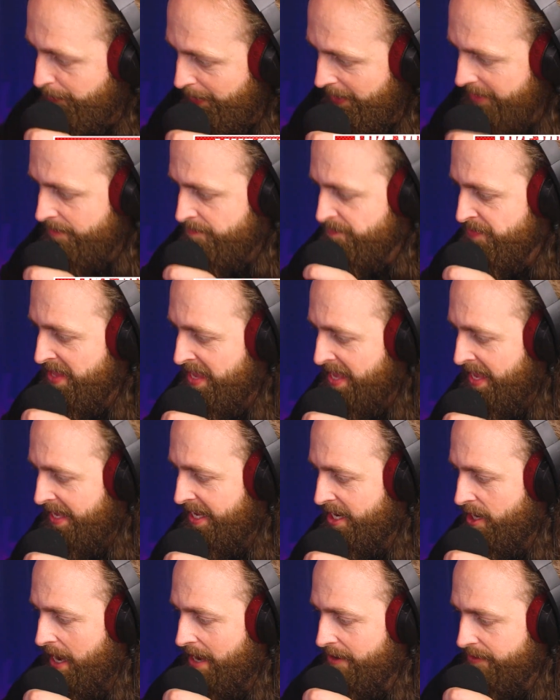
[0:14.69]
But,
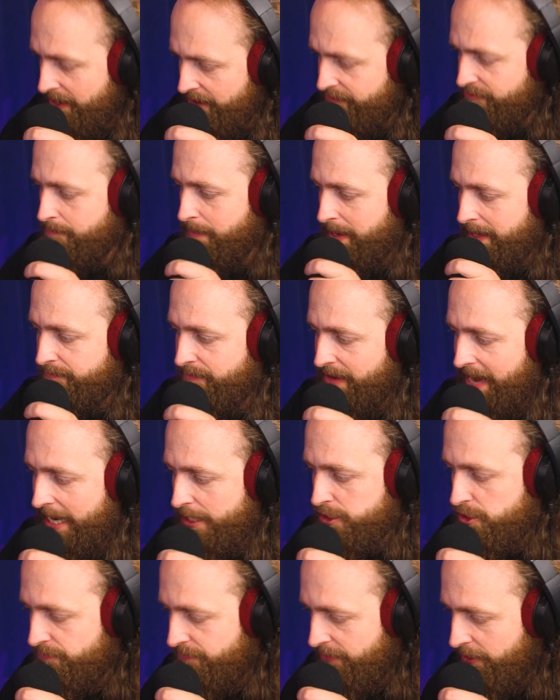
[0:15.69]
you know, I never made a
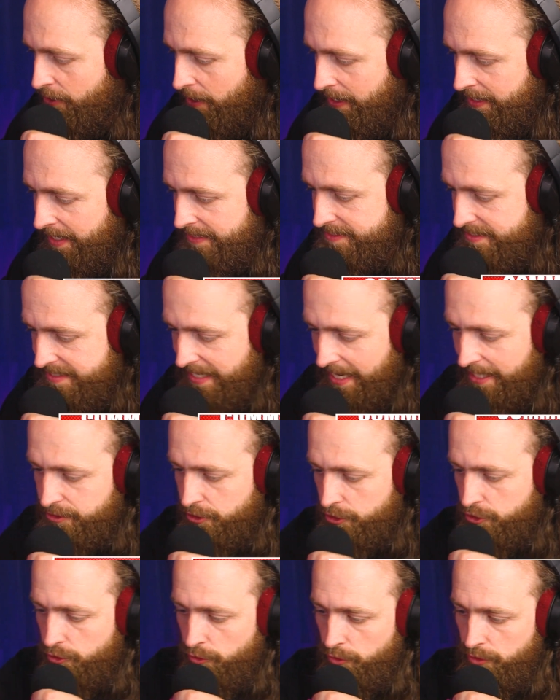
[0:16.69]
reaction video and I decided
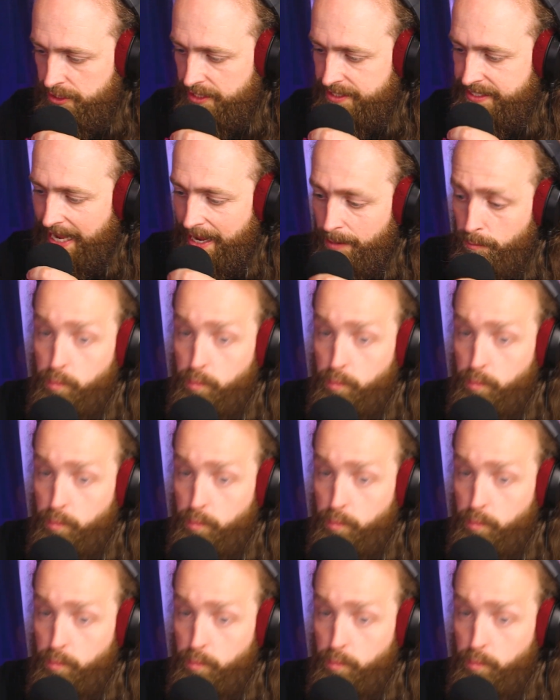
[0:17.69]
to do it today.